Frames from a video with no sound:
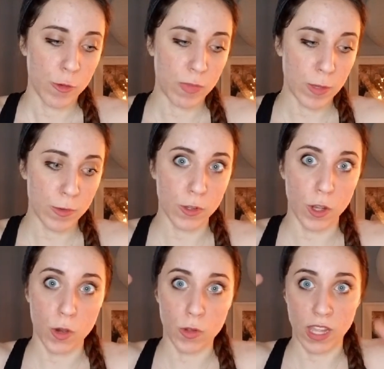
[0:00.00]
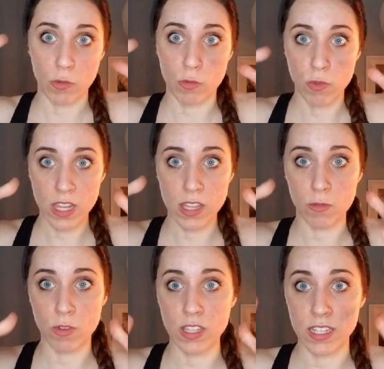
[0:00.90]
people go like really,
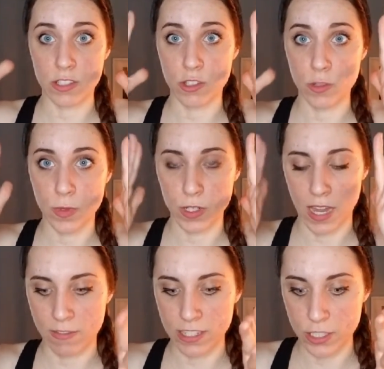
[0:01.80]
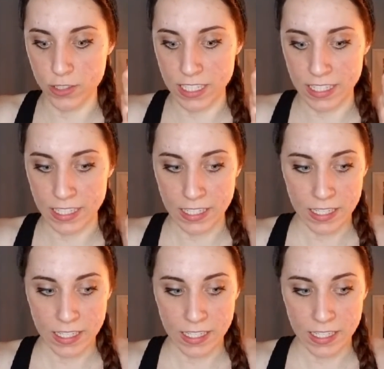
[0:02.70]
really super heavy duty